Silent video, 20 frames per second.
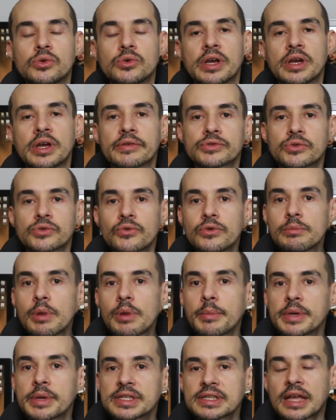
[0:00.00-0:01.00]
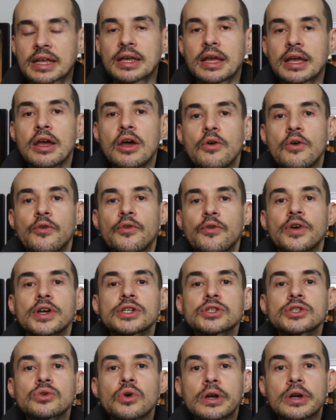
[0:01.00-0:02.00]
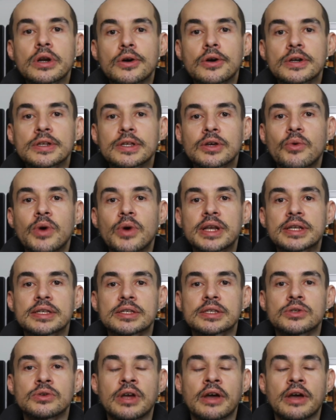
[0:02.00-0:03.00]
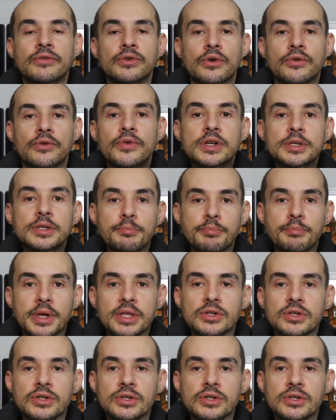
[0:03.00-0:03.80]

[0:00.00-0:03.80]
So remember, it's like first order consequences, you have your first pitch,